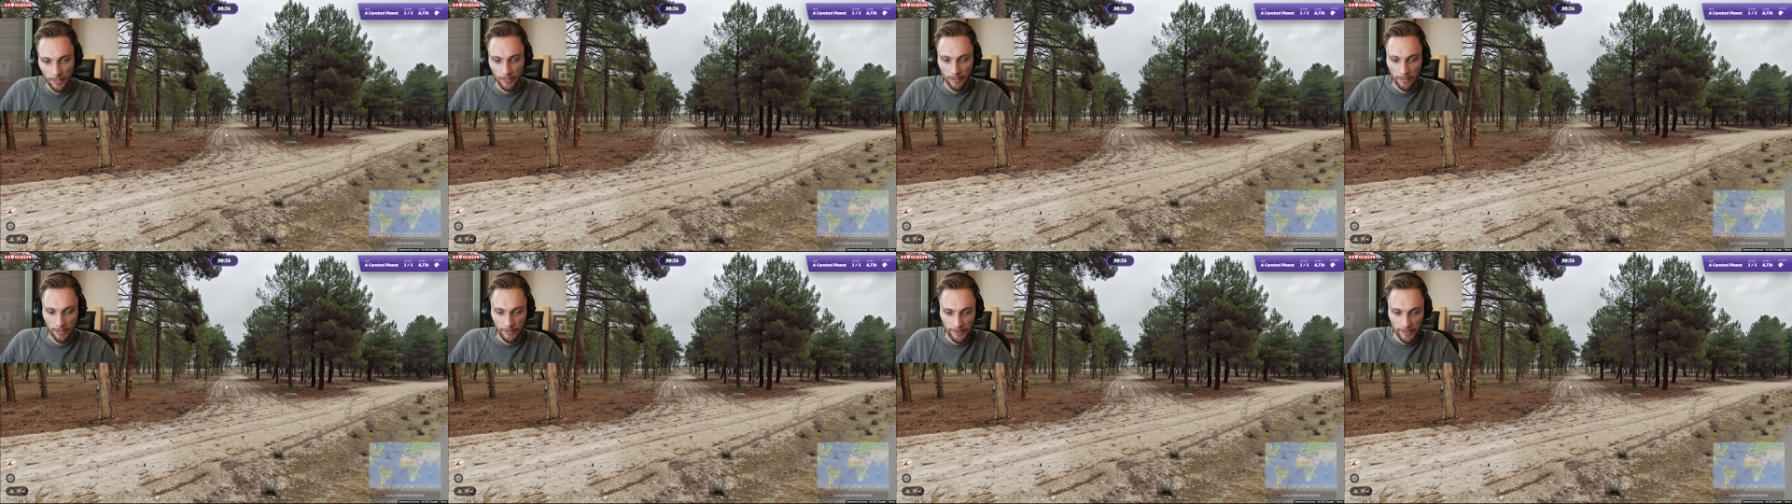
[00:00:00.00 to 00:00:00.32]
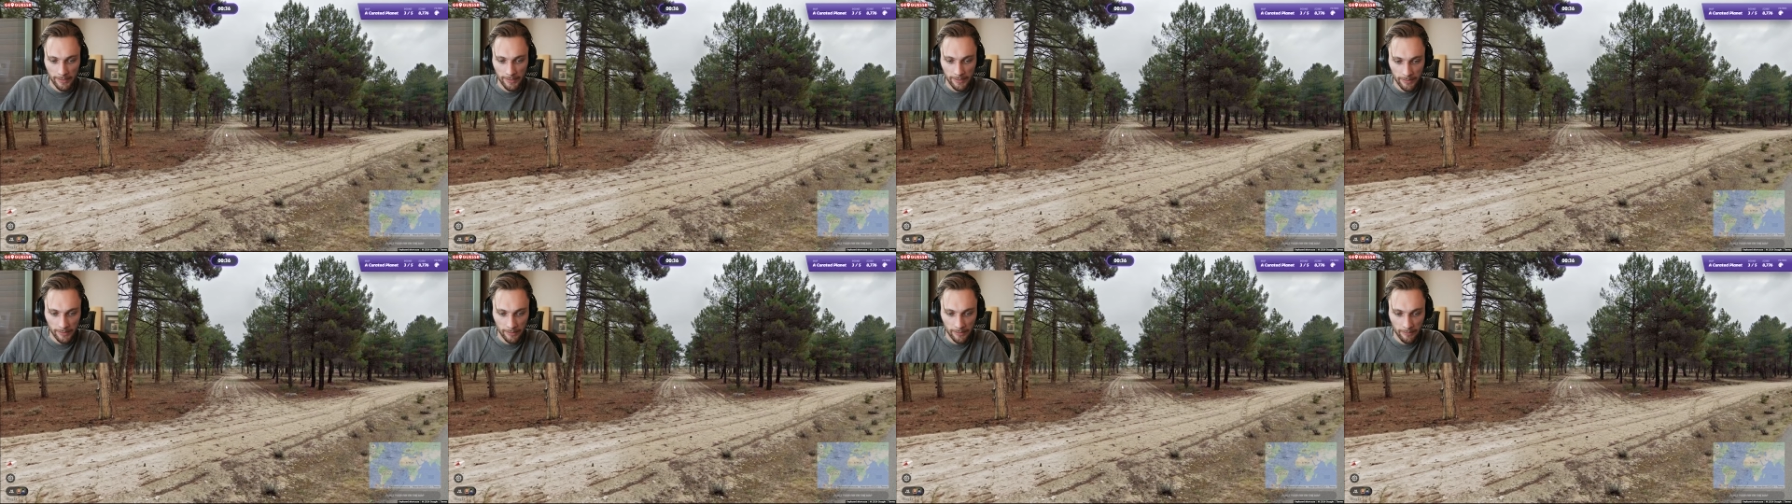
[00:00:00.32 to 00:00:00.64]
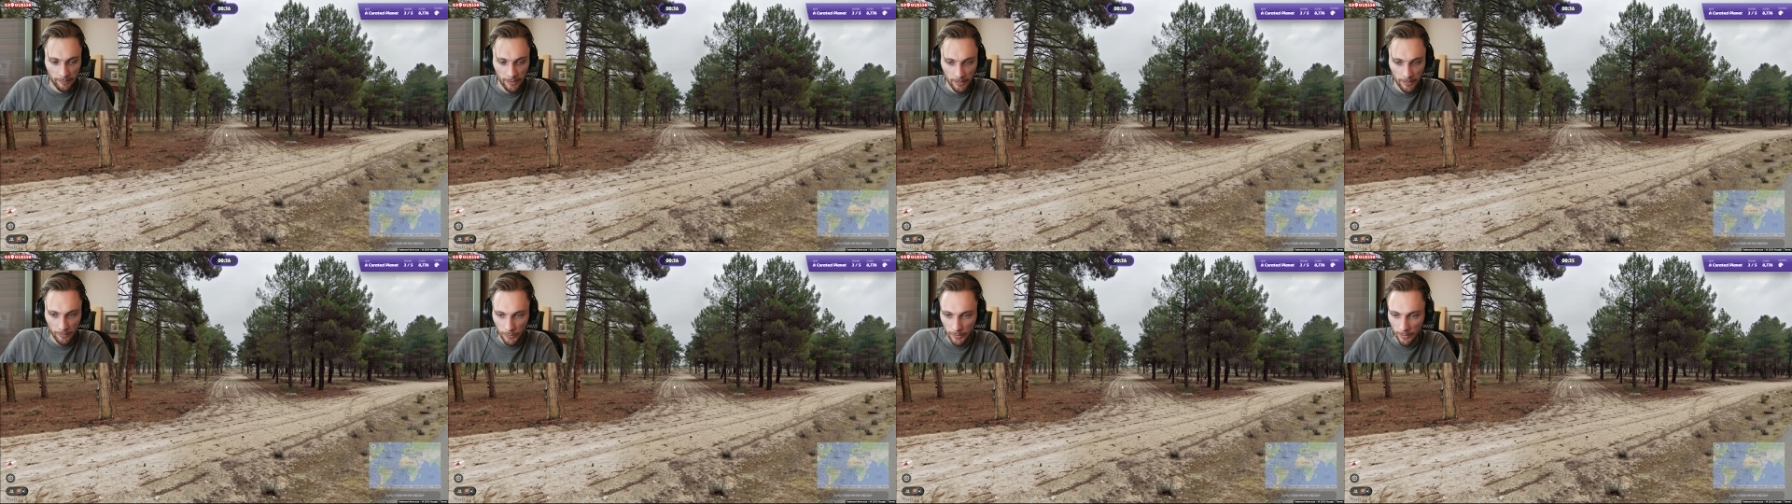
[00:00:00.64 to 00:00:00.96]
This is a
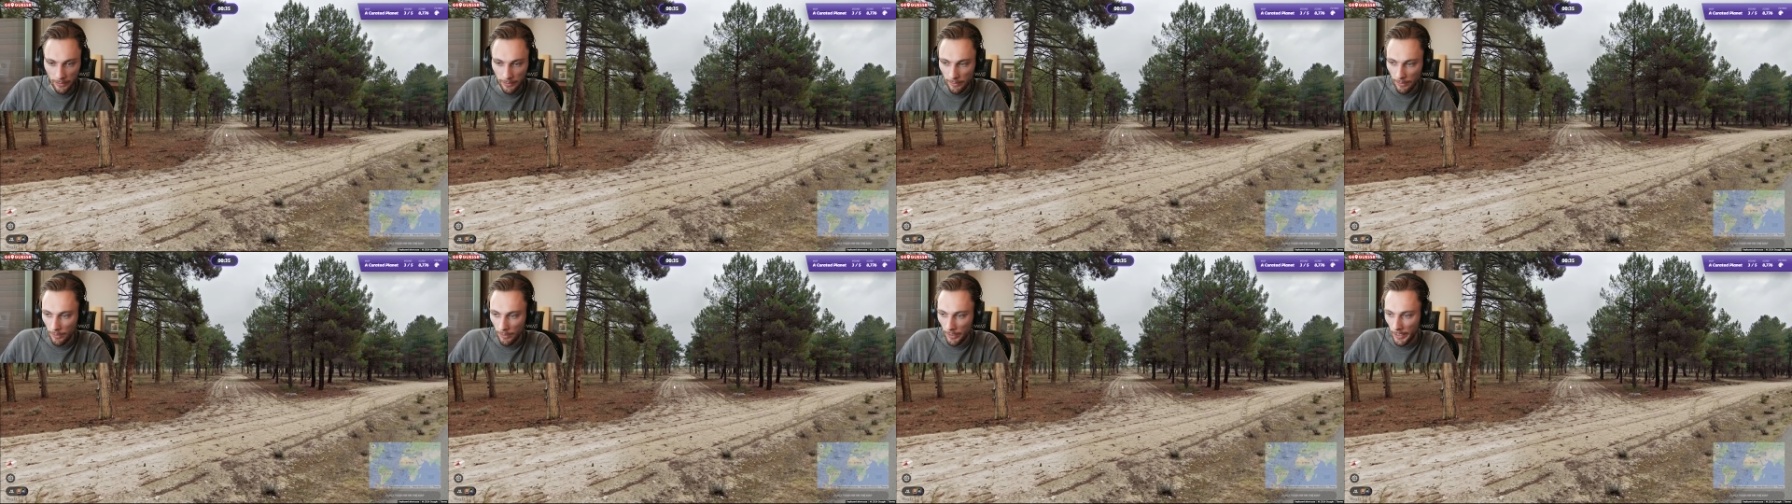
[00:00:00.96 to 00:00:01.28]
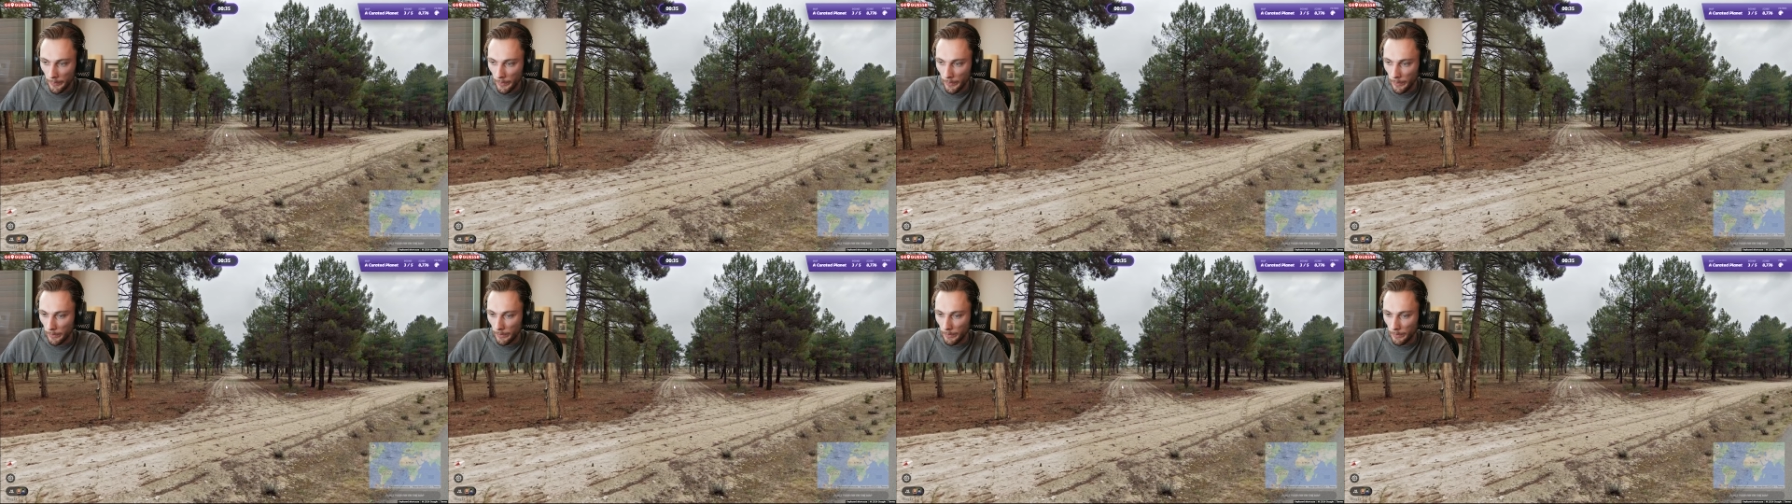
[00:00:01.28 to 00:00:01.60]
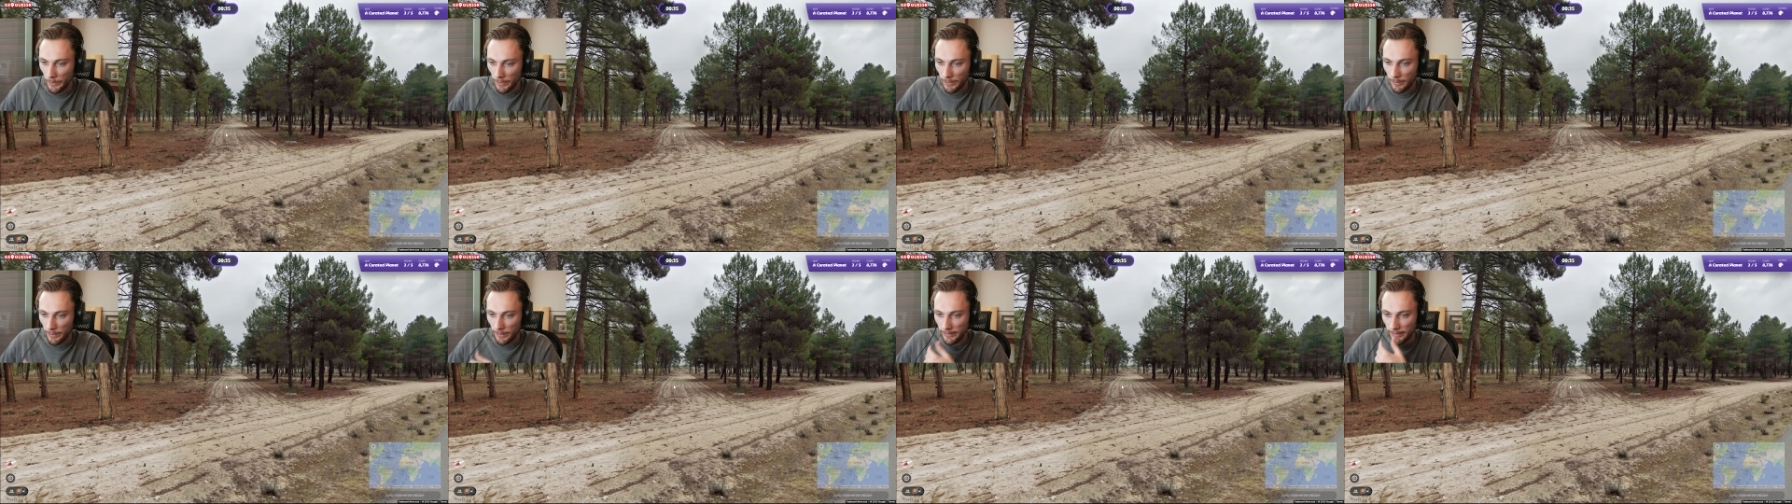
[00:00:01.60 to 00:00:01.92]
fun one. Okay, wait, wait,
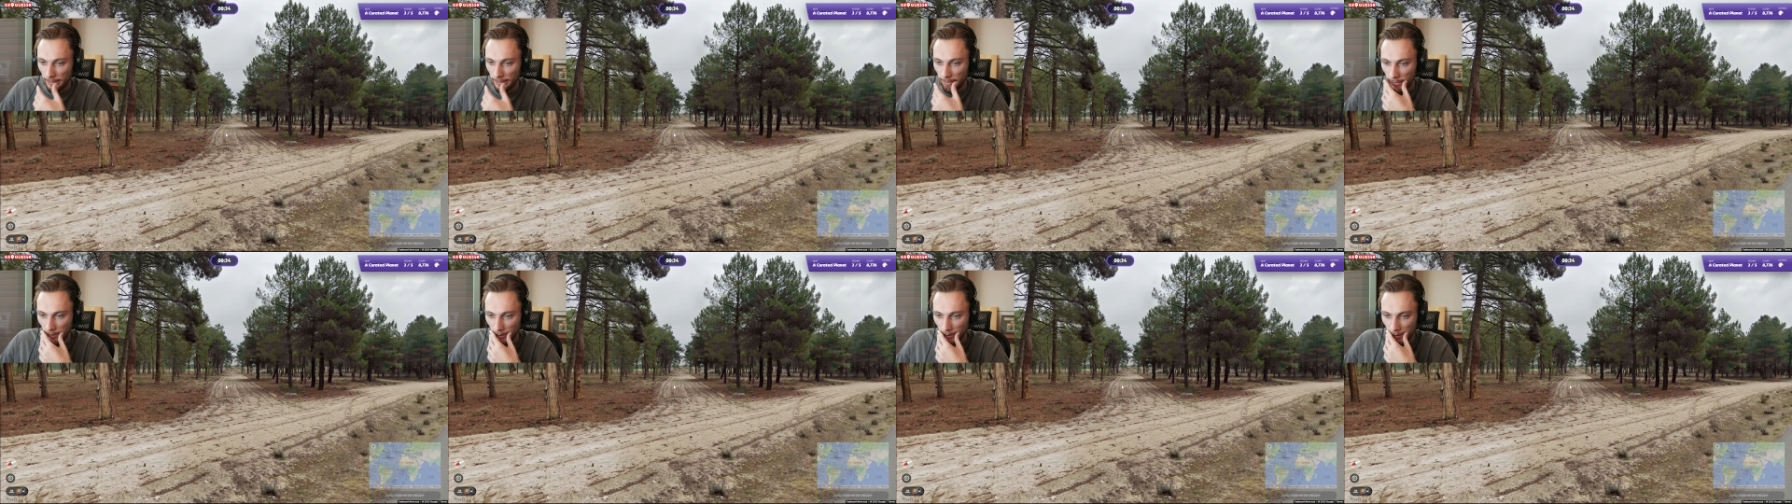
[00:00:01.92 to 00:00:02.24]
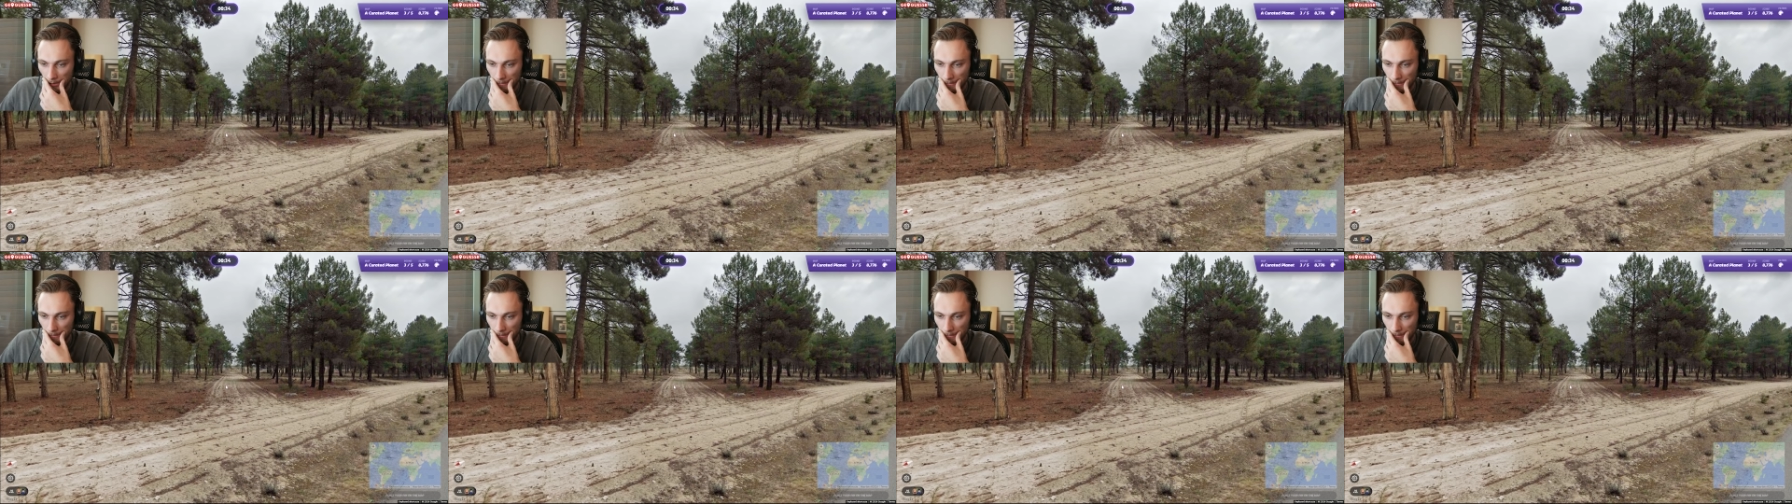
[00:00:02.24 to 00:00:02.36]
wait. Let's think.